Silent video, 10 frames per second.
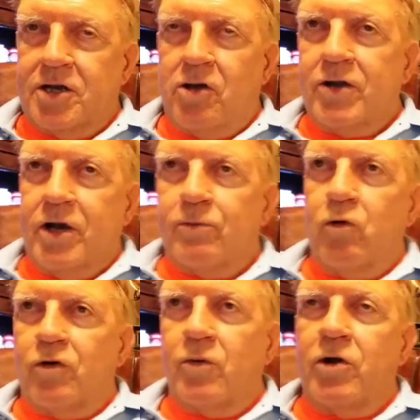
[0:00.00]
along
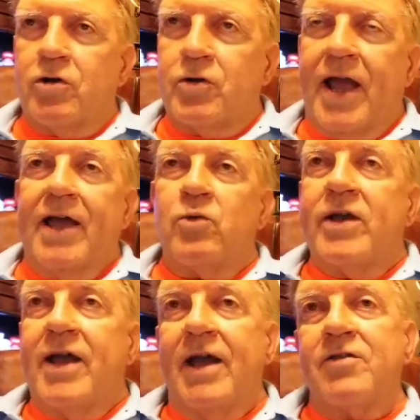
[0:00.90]
Airport Road had
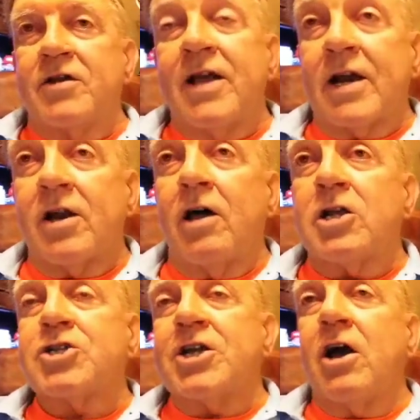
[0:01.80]
we had the
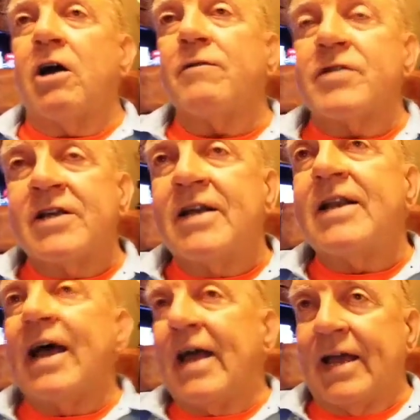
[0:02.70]
technology of
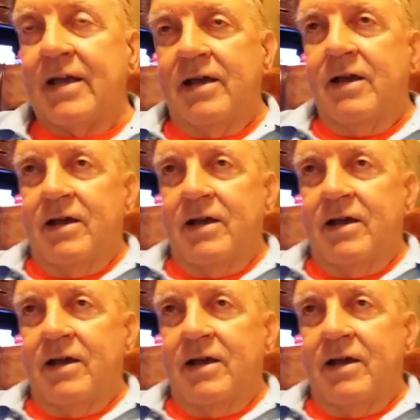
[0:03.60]
today